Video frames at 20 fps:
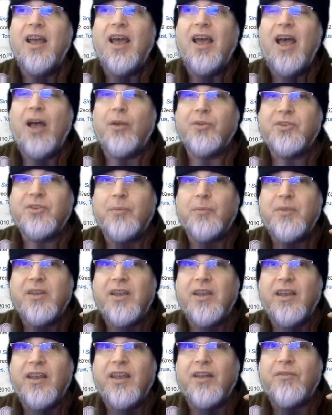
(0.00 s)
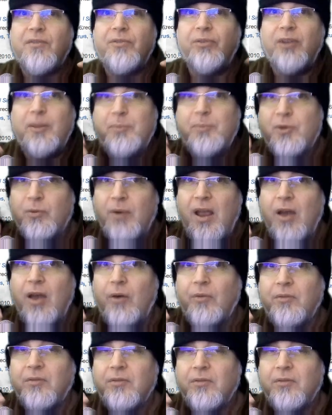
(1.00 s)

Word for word: how something can get flipped around,